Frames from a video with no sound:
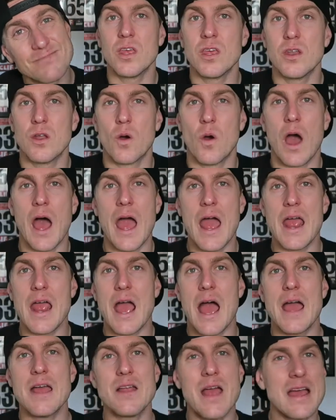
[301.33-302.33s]
You know,
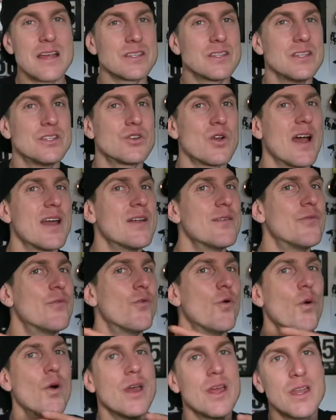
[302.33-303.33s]
I actually try and
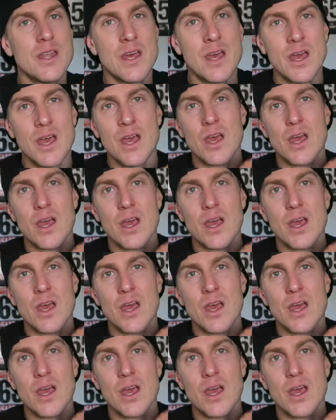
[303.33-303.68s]
avoid